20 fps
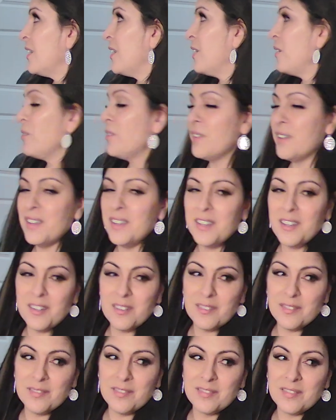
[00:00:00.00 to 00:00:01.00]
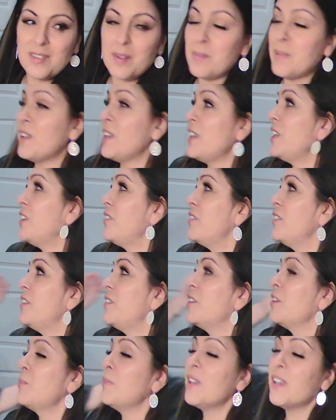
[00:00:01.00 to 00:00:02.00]
Oh, thank you. I'm making a video.
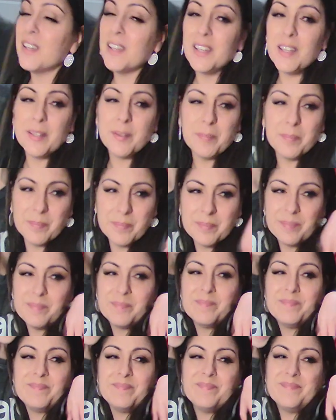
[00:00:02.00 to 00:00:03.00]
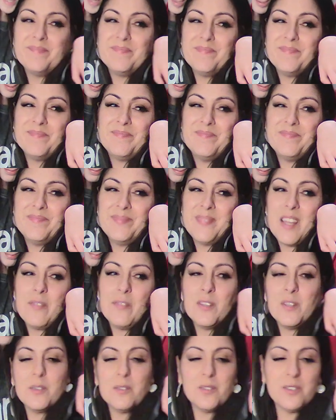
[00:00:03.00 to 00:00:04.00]
Can I hug you? Love
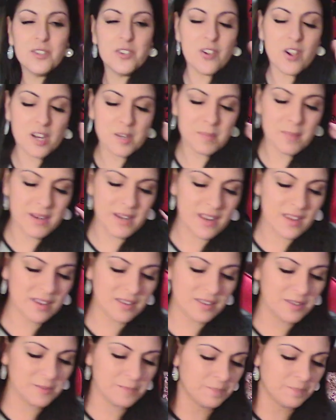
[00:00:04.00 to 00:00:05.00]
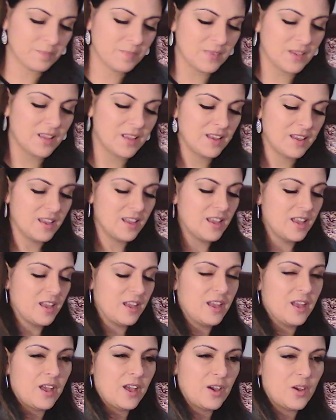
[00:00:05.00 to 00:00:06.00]
you. Let me crack my neck.
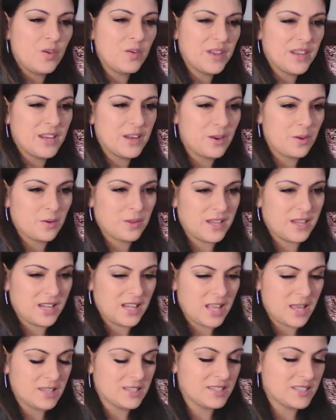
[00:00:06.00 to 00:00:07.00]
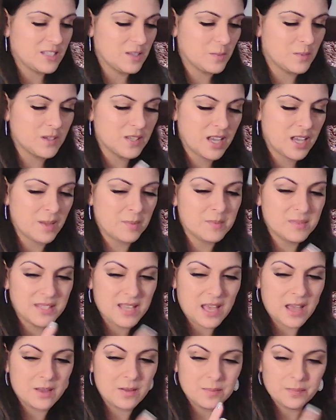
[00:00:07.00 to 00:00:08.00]
Okie dokie. Let's see what comes
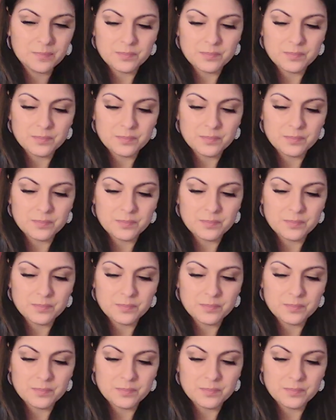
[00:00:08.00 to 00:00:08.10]
out.